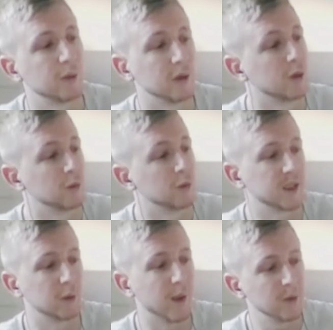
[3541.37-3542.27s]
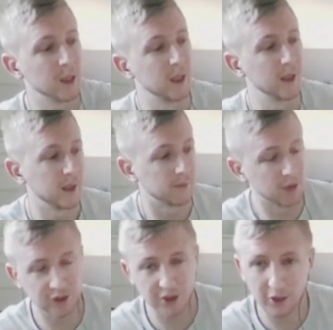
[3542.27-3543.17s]
people can go and check you out.
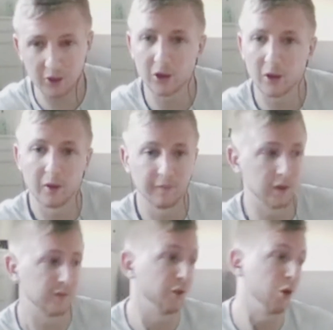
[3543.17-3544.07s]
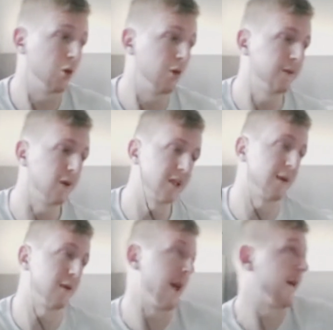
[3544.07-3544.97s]
If not, search for
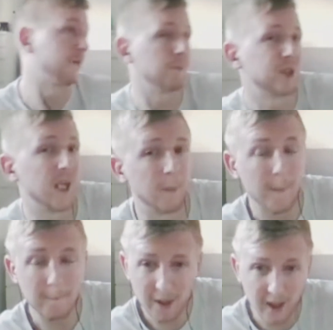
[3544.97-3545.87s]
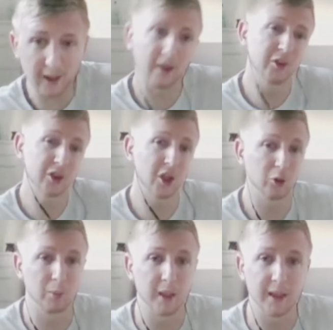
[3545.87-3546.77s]
Dr. Al Patel on
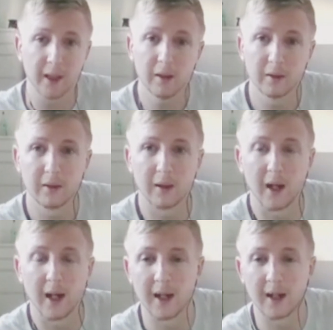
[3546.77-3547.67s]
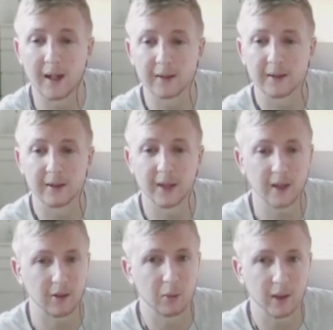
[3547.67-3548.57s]
social media and
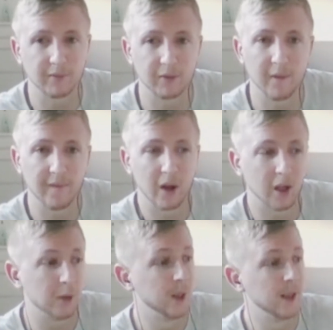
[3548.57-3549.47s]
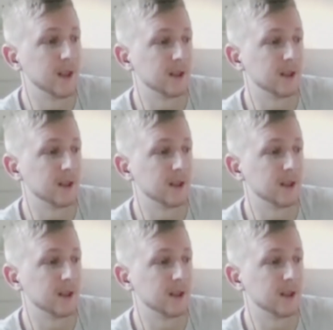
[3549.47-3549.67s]
yeah, go and give her a follow.